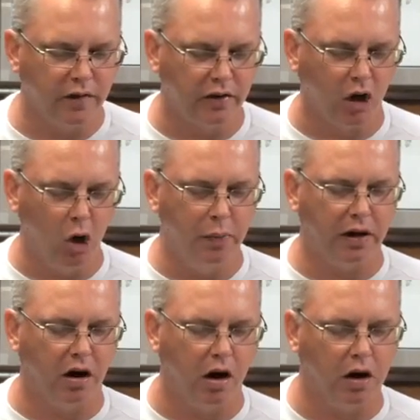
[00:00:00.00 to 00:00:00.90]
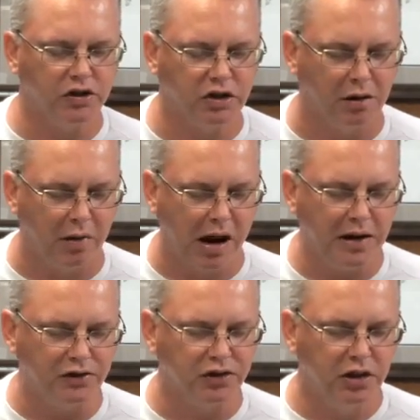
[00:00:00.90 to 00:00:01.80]
Father, open our hearts and our
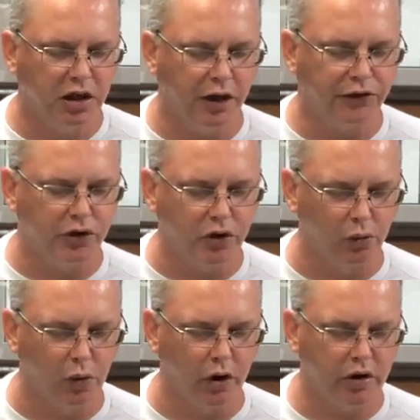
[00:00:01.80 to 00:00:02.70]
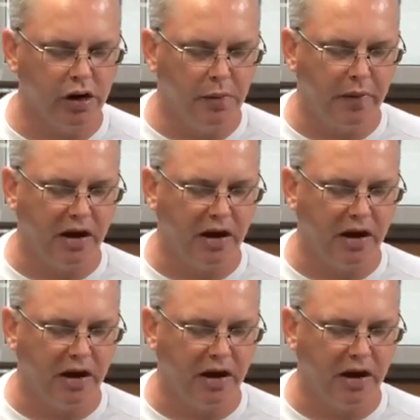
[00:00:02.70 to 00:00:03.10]
minds uh, to your word.